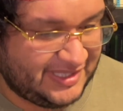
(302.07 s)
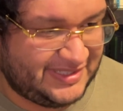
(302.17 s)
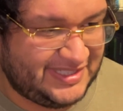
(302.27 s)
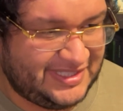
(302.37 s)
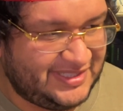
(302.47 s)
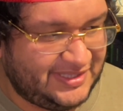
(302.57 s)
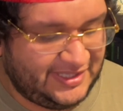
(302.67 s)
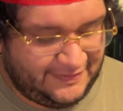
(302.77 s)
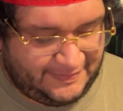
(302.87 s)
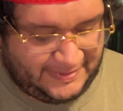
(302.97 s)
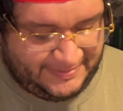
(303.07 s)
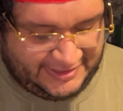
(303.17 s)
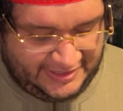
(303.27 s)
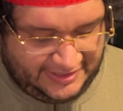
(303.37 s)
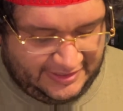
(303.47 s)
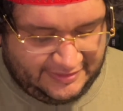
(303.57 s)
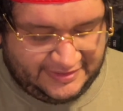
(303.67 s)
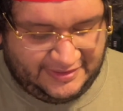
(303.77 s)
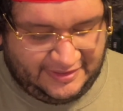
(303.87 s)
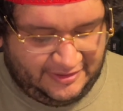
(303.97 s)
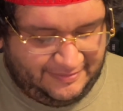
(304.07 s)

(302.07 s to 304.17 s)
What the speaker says: 6, I think, if I'm not mistaken. Here's the other